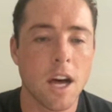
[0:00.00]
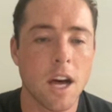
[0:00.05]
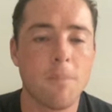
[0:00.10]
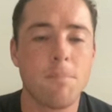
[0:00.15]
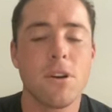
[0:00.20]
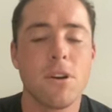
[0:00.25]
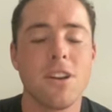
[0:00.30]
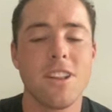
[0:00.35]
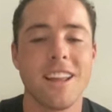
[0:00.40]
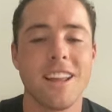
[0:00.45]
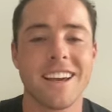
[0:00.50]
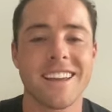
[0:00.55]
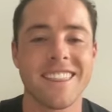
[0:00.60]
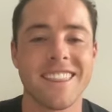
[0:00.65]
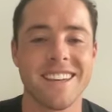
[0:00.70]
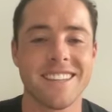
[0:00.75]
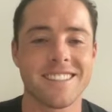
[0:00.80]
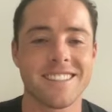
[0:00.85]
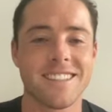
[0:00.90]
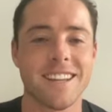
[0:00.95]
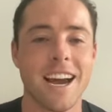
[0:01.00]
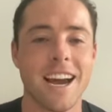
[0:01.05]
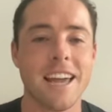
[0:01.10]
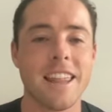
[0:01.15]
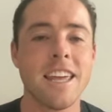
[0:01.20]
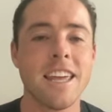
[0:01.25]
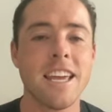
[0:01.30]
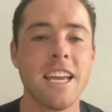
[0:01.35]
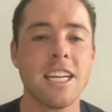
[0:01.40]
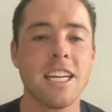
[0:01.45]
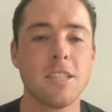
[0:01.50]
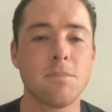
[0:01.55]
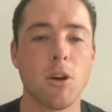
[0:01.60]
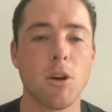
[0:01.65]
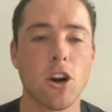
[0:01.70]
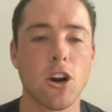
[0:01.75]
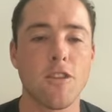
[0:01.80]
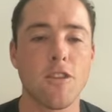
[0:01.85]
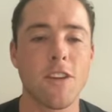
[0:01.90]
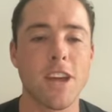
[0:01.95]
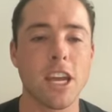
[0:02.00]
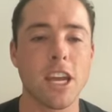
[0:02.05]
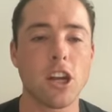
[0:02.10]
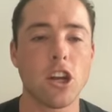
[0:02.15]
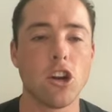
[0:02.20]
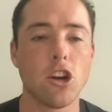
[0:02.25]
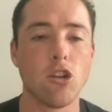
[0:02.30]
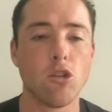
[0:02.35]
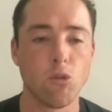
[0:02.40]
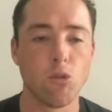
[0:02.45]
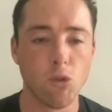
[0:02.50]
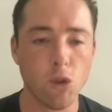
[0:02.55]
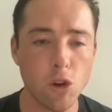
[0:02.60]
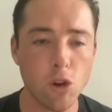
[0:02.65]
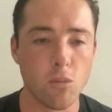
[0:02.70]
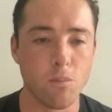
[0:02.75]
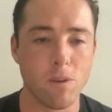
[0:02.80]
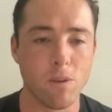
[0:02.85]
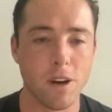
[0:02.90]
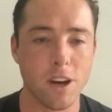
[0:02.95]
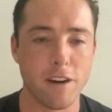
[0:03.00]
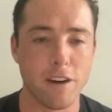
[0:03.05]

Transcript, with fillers: I'll put it like this. I think he's part of a group